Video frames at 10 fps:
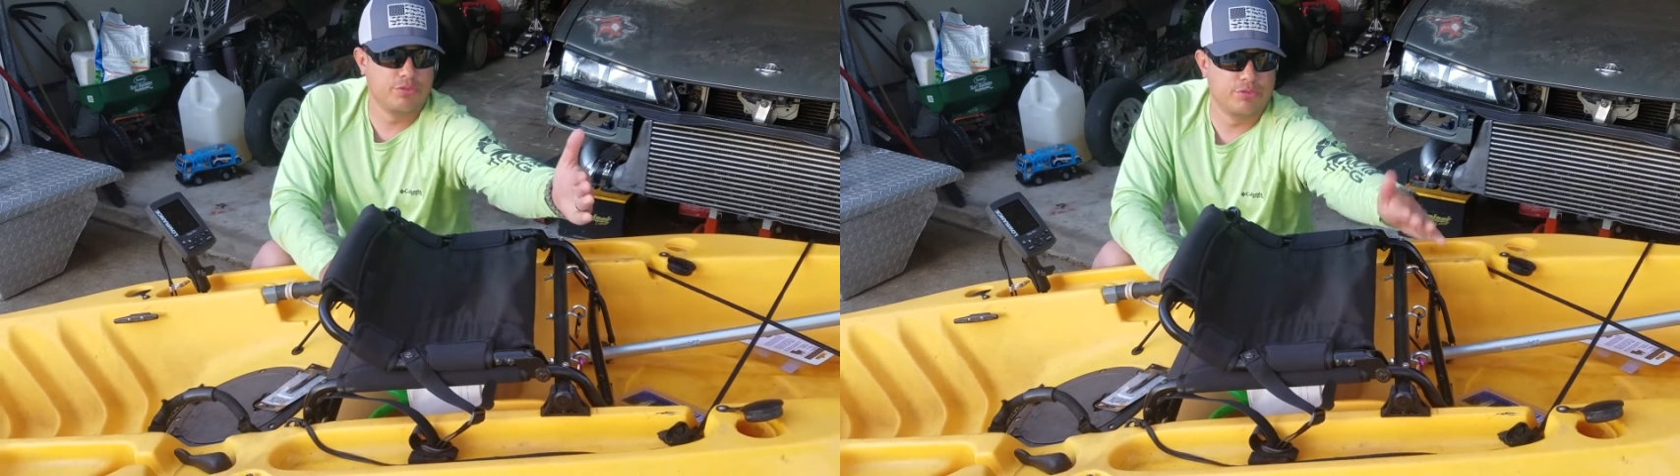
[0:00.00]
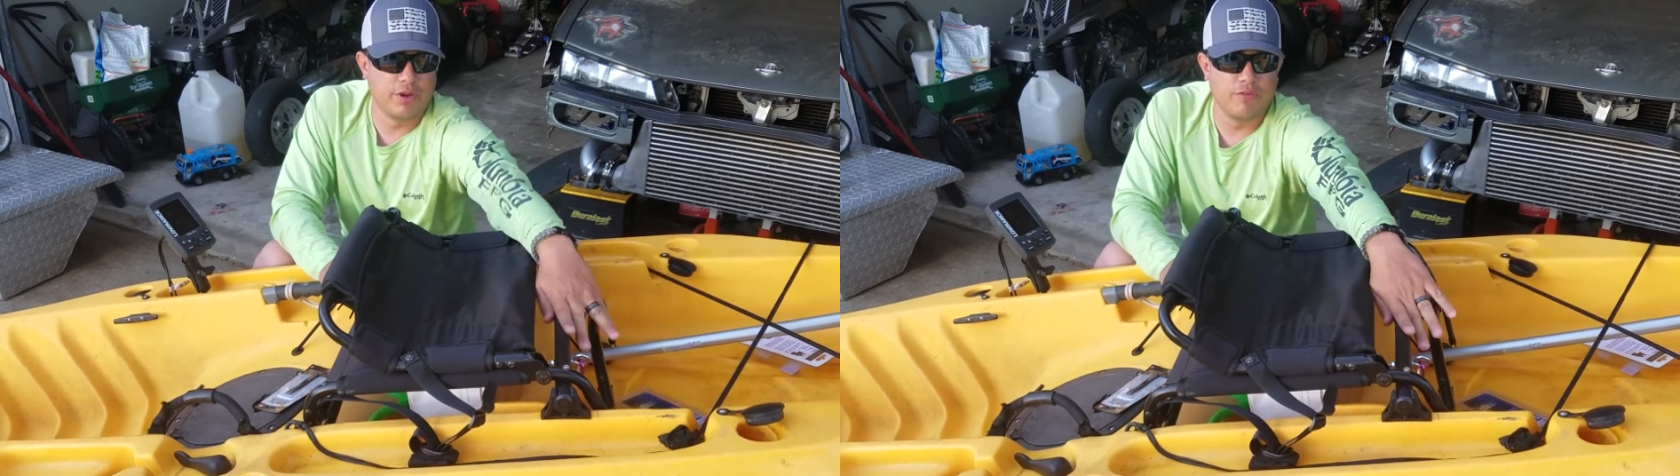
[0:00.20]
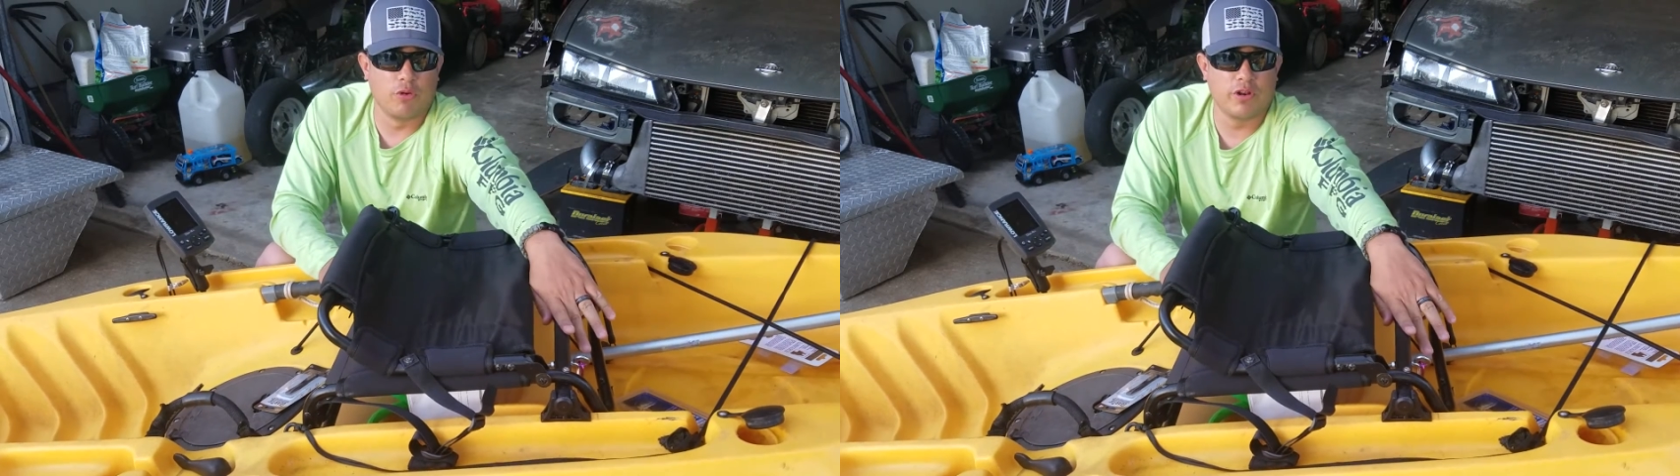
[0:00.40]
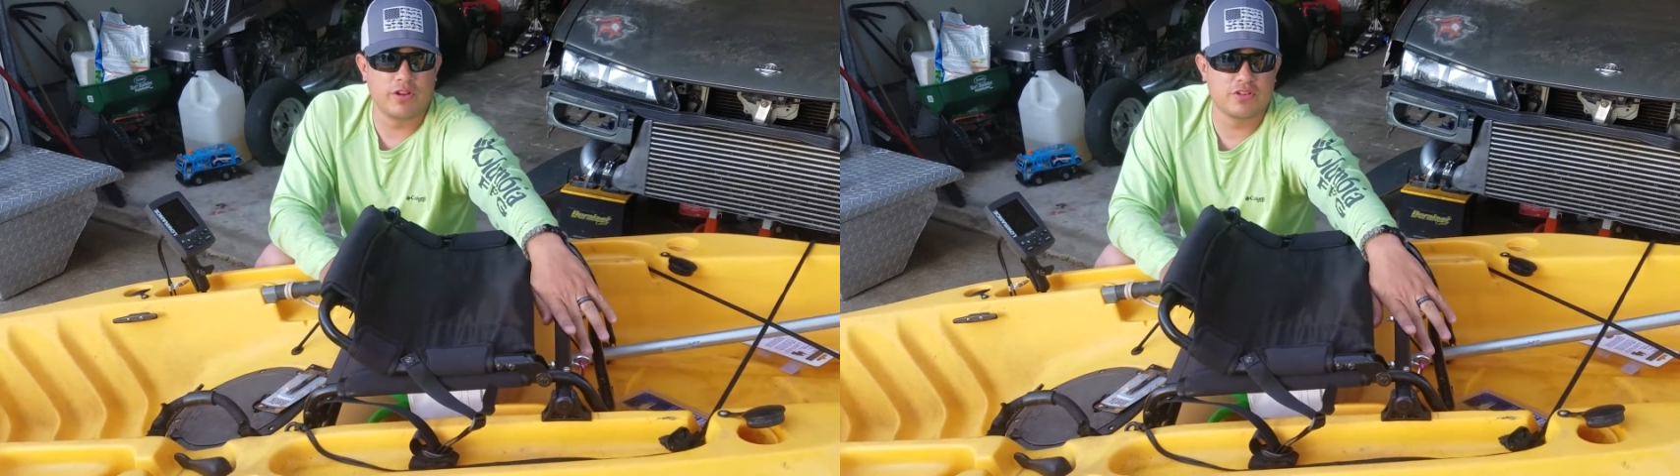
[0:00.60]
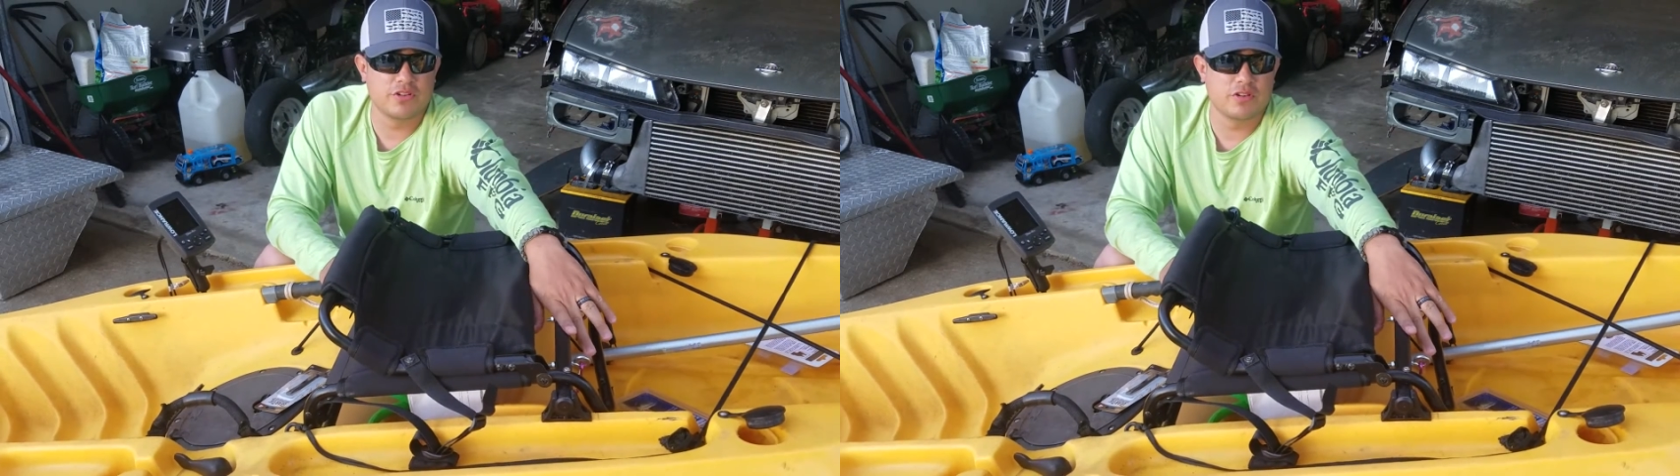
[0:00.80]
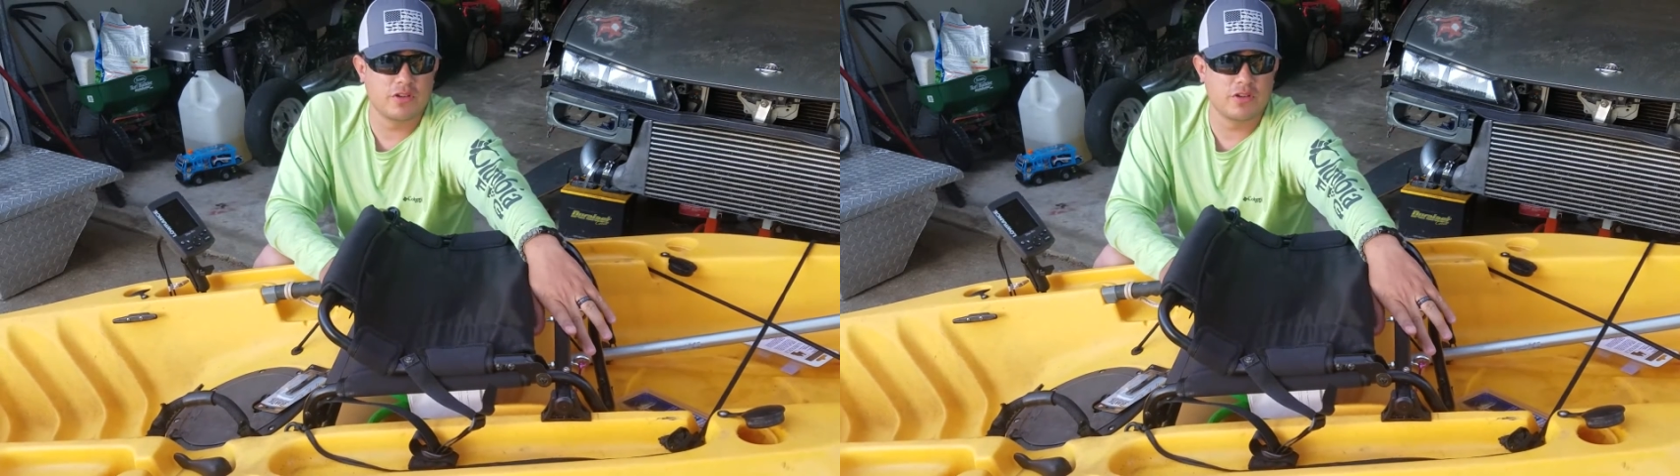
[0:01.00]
3/4 inch